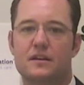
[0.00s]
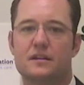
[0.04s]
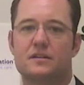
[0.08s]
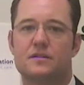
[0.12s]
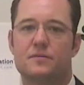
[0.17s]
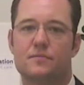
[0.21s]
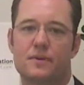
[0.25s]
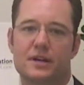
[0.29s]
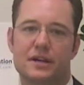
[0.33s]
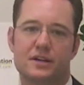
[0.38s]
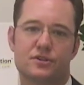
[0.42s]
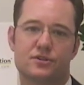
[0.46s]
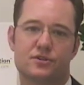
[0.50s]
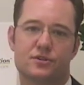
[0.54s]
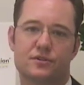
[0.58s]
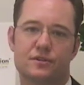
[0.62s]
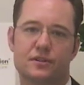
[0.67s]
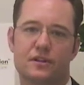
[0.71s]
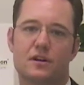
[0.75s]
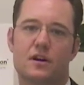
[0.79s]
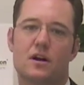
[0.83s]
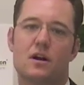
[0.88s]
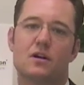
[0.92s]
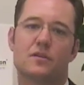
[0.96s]
to make sure
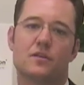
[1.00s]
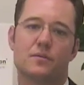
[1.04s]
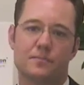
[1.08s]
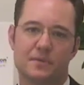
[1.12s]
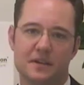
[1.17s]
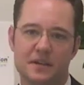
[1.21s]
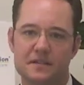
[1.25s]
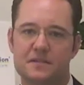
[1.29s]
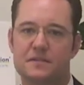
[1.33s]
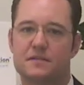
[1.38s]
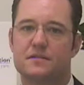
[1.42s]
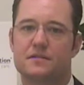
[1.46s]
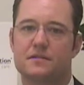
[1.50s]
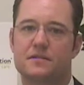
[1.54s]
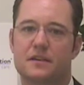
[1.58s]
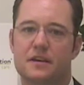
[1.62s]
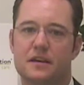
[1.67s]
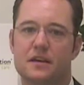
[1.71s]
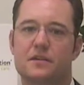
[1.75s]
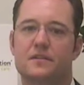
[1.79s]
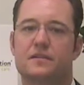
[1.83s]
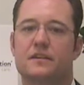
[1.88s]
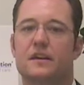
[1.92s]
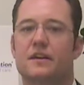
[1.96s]
that all the pieces of the
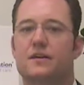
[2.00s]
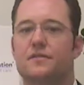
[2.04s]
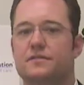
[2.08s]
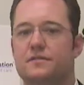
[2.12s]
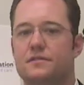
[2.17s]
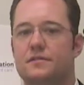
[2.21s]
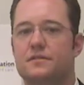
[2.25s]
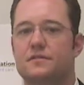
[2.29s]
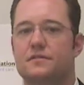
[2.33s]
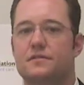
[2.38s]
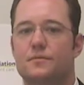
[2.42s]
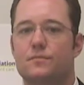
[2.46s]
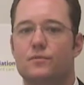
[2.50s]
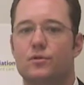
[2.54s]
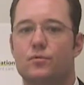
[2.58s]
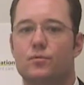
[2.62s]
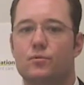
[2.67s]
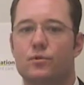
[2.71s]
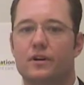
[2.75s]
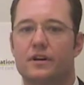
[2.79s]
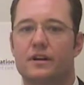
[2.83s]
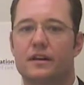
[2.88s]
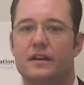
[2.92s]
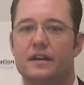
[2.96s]
healthcare system are
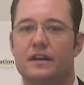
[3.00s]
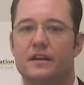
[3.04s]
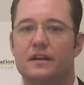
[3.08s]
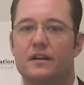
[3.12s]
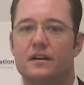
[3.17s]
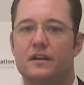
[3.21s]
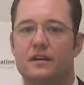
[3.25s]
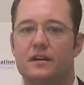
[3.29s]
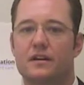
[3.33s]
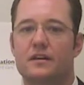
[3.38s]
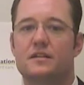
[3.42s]
working